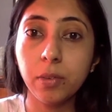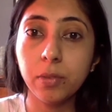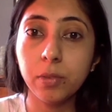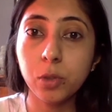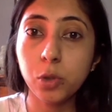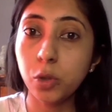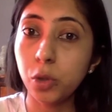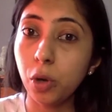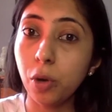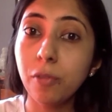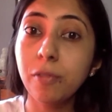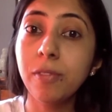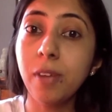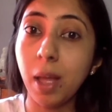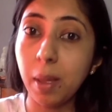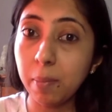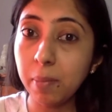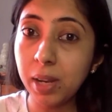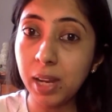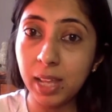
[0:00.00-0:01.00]
to your
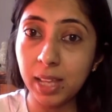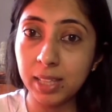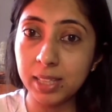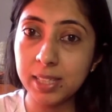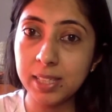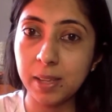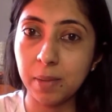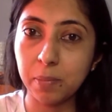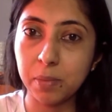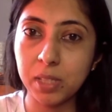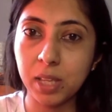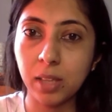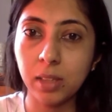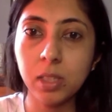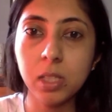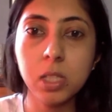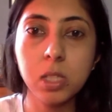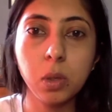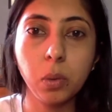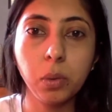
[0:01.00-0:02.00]
family in some
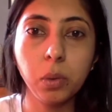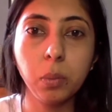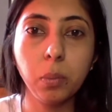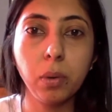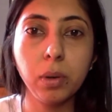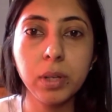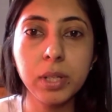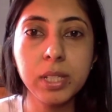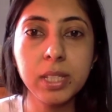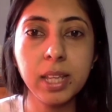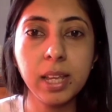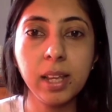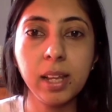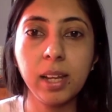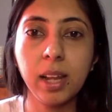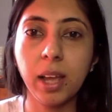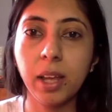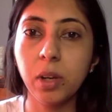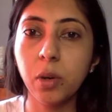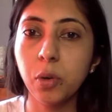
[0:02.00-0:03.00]
sense. So you want to say a
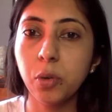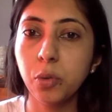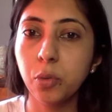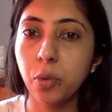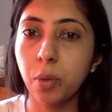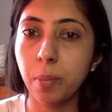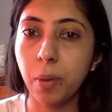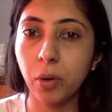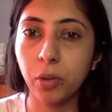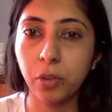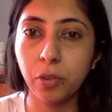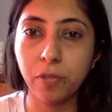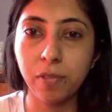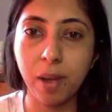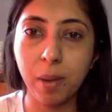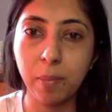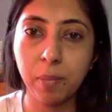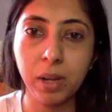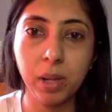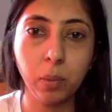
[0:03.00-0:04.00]
line or two about your
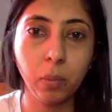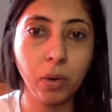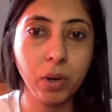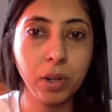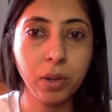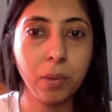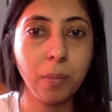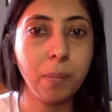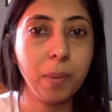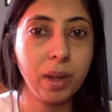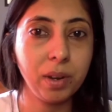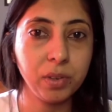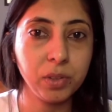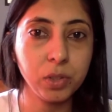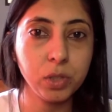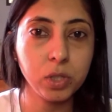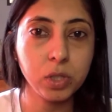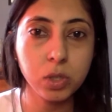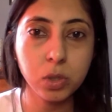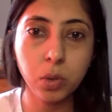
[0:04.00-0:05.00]
family. What do your
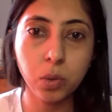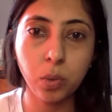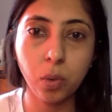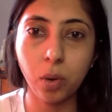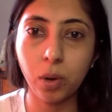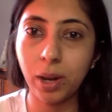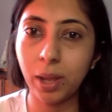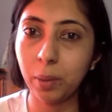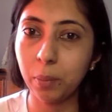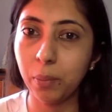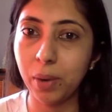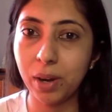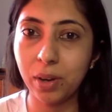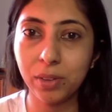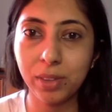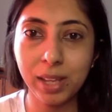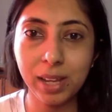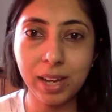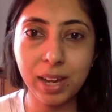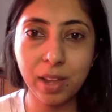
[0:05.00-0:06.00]
parents do? Or like, where do
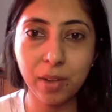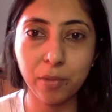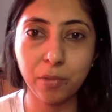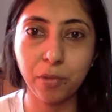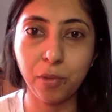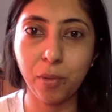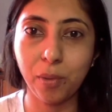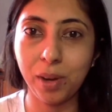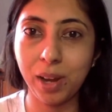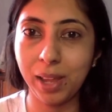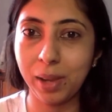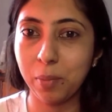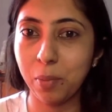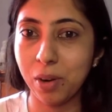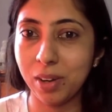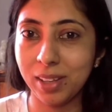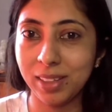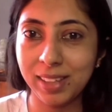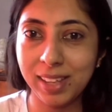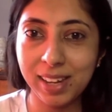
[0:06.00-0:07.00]
they live? Or like,
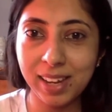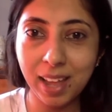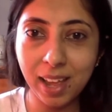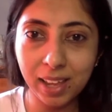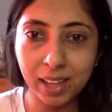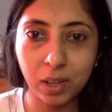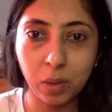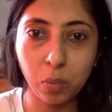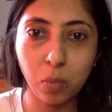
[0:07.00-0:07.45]
what are they like?